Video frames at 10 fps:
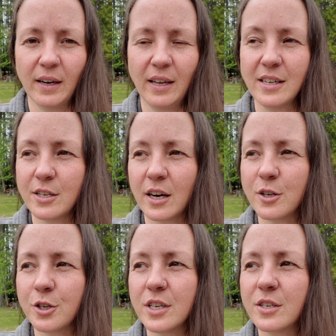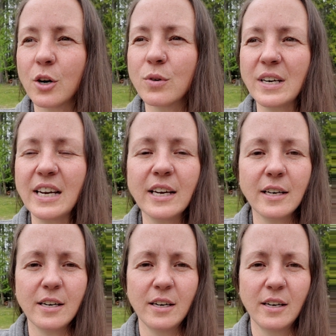And these countries don't
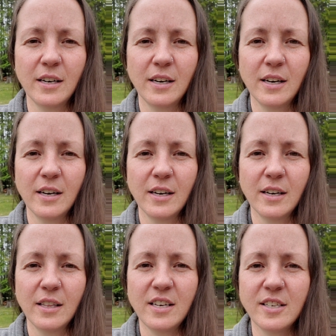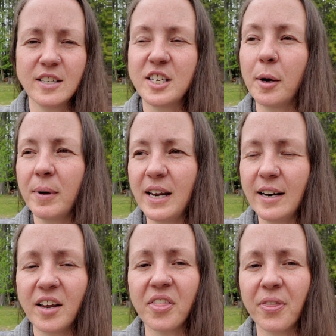need these
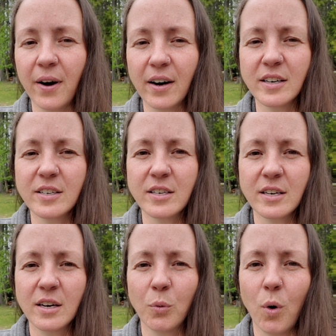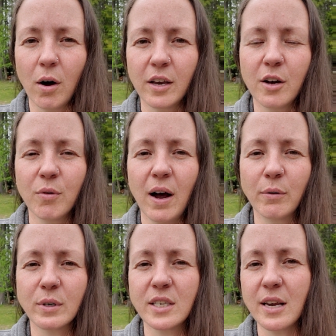intimidating thugs walking around
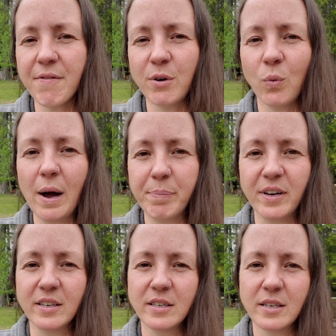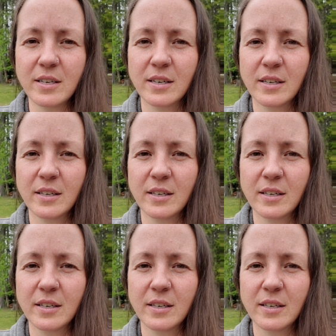with seven weapons